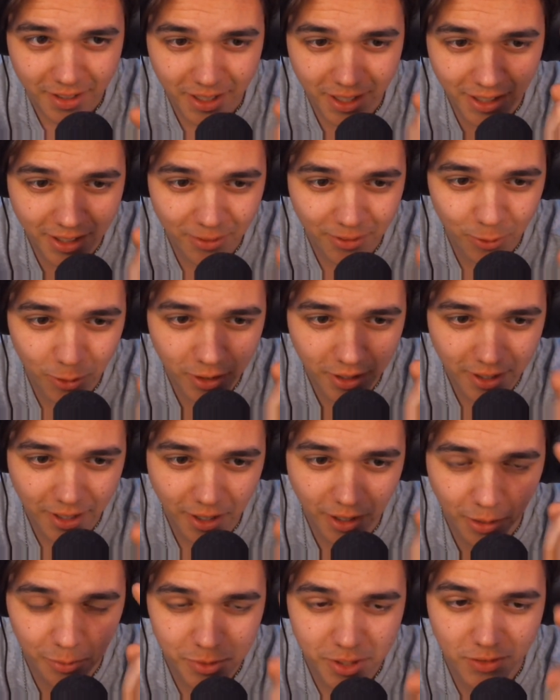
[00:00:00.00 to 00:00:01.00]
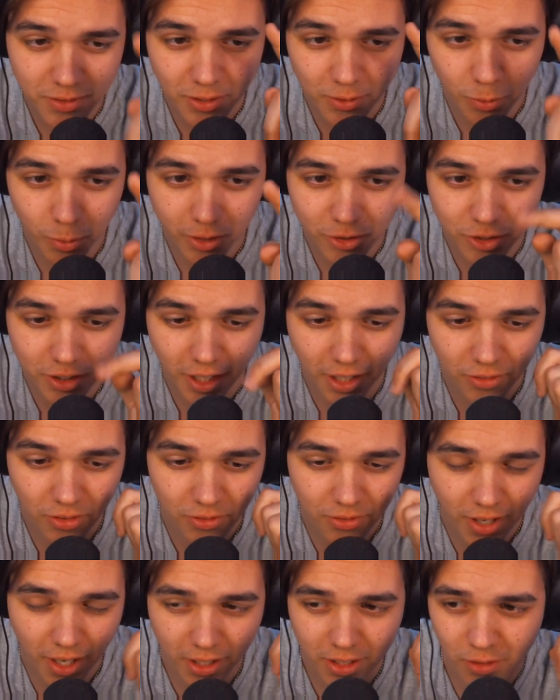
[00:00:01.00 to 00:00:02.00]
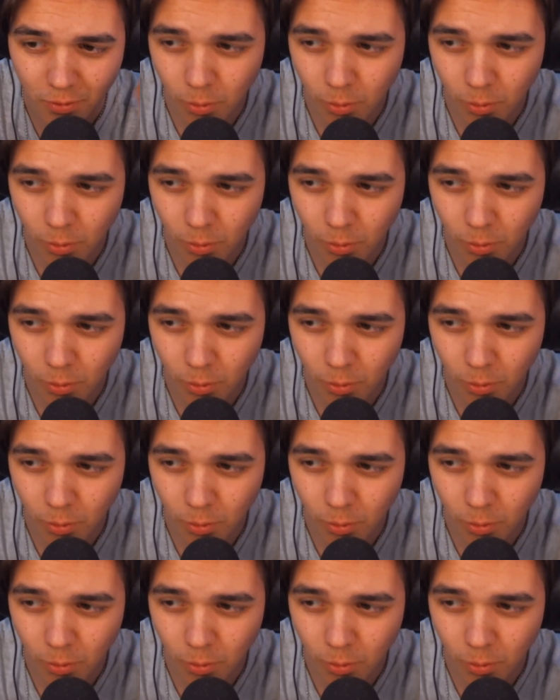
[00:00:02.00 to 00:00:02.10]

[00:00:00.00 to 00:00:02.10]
It really helps, even if you're watching after the fact.